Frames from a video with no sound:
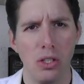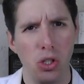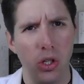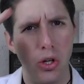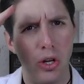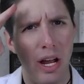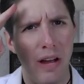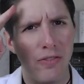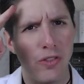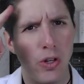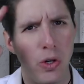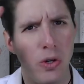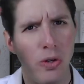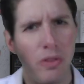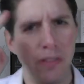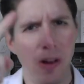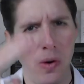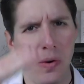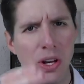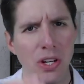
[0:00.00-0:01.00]
Good afternoon,
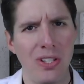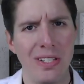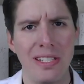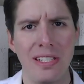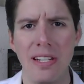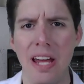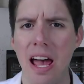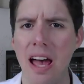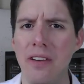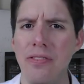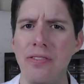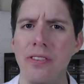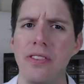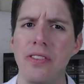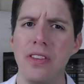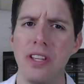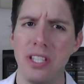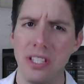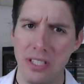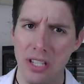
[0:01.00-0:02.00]
Foundation staff.
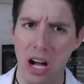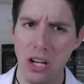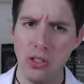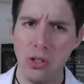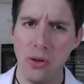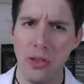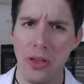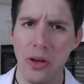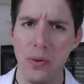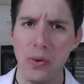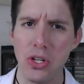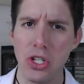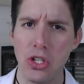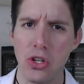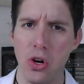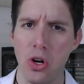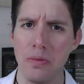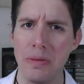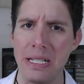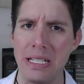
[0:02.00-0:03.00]
This is Dr. Theron
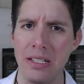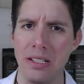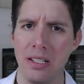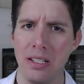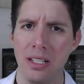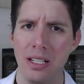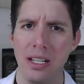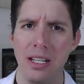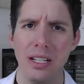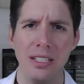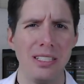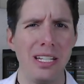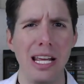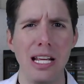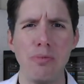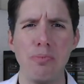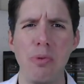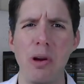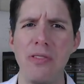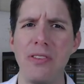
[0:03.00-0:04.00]
Sherman.
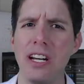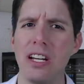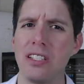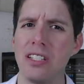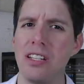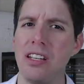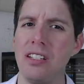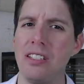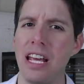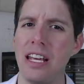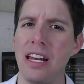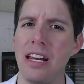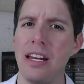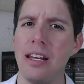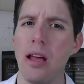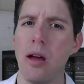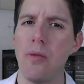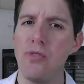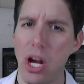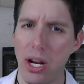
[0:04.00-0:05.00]
Today's briefing doesn't contain
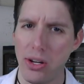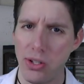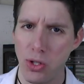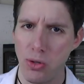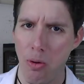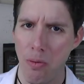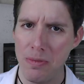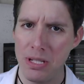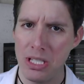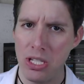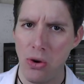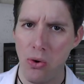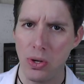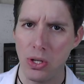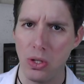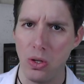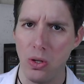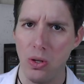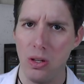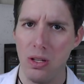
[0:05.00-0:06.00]
any objectionable
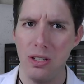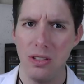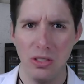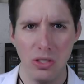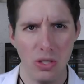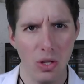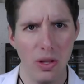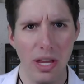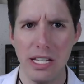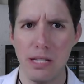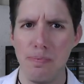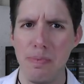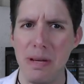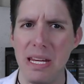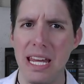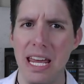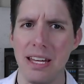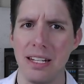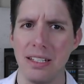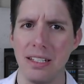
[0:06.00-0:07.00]
material, so let's
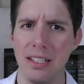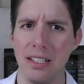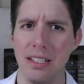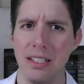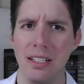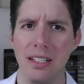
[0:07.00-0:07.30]
begin.